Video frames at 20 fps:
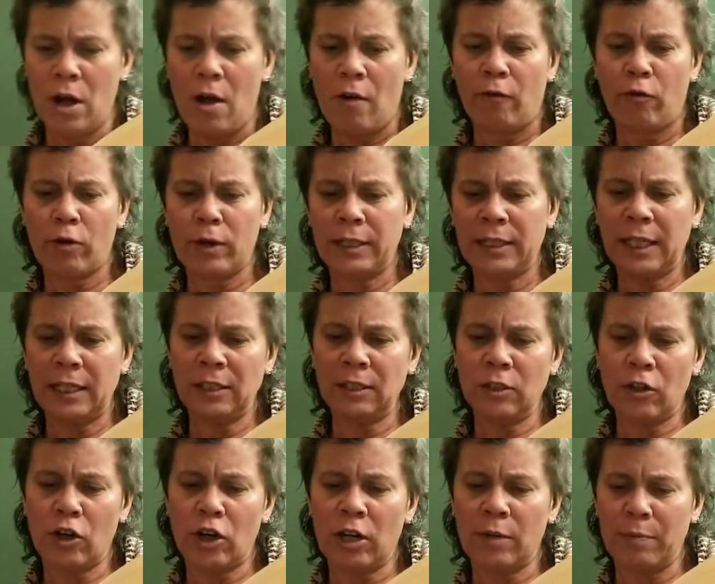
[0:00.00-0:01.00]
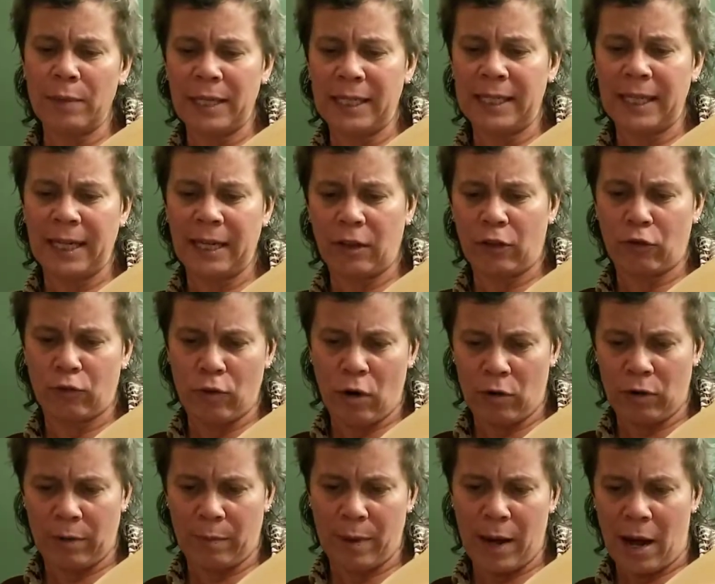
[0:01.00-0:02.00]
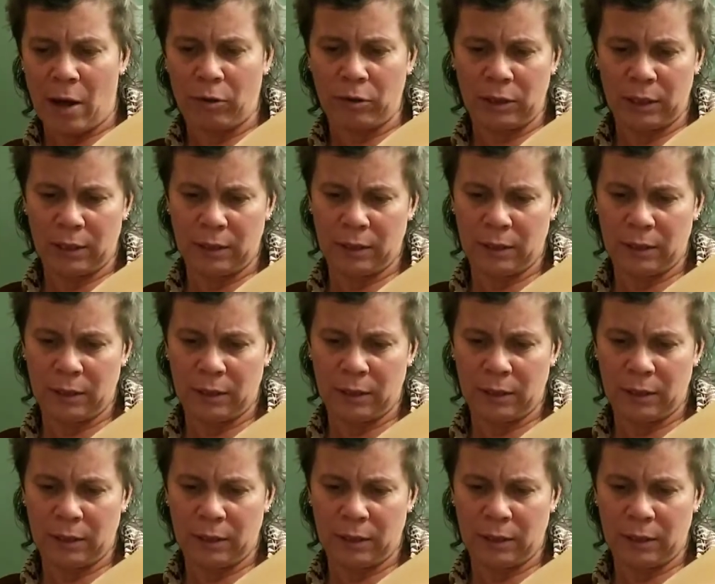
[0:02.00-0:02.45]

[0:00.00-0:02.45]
"for it doesn't hurt me to get thrown about."